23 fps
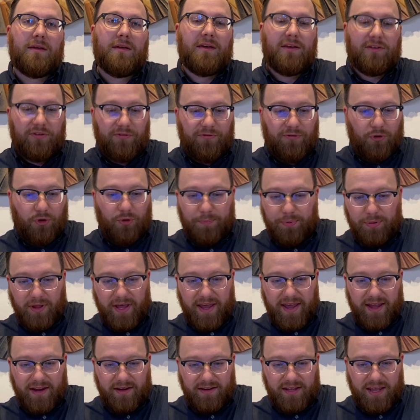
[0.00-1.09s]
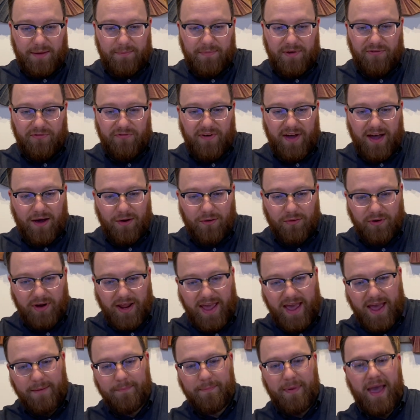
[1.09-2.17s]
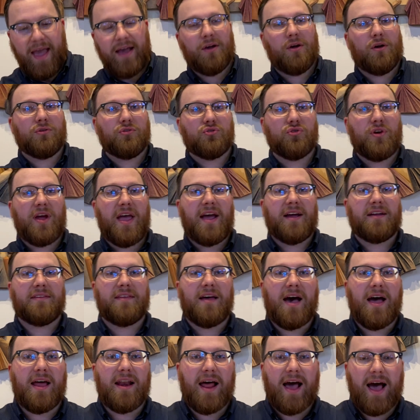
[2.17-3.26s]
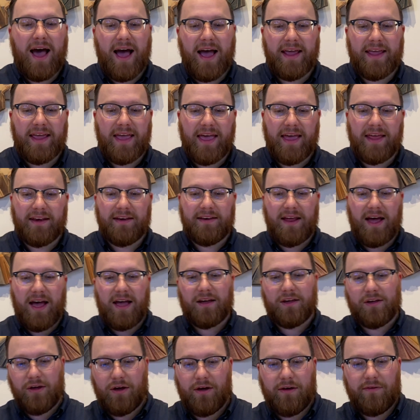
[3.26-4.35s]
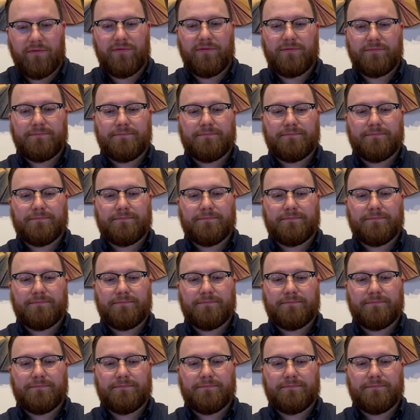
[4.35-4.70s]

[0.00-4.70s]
His full plan can be found at backontrack.in.gov.